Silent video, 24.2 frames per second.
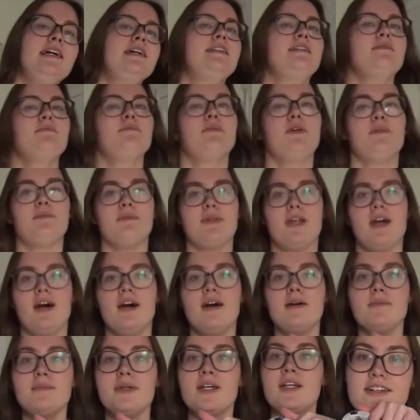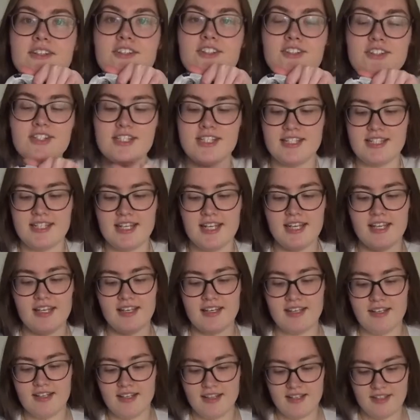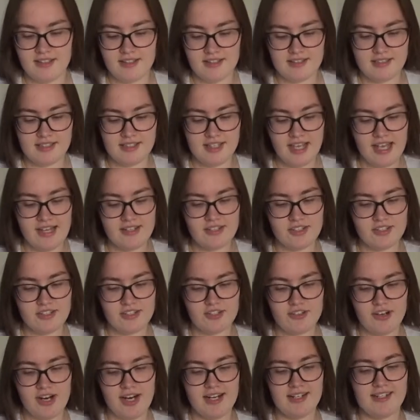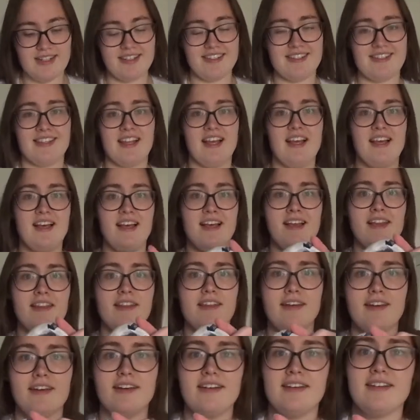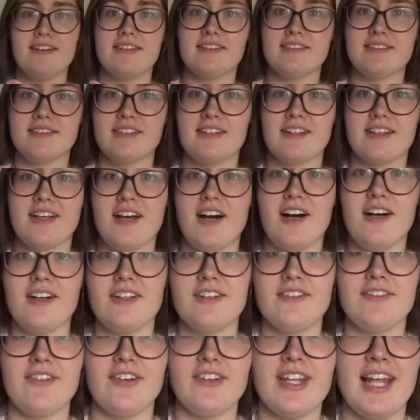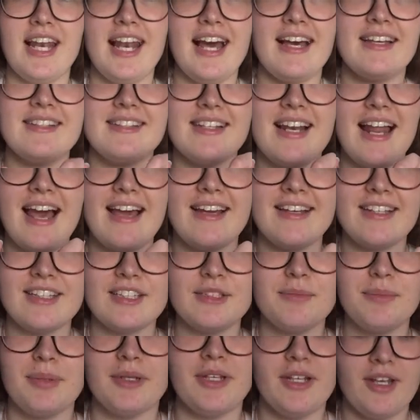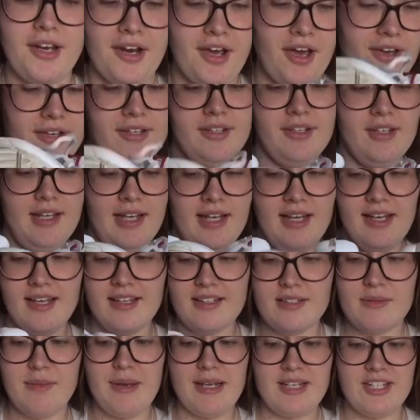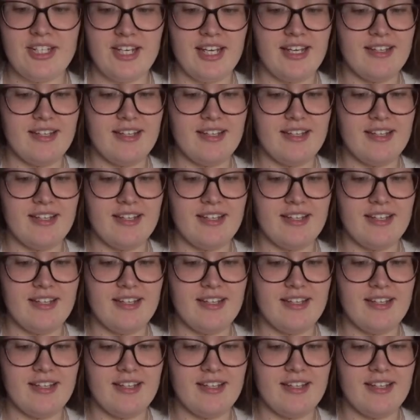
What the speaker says: didn't want my arm, trusty Skechers trainers that are kind of on the last legs, but you know, especially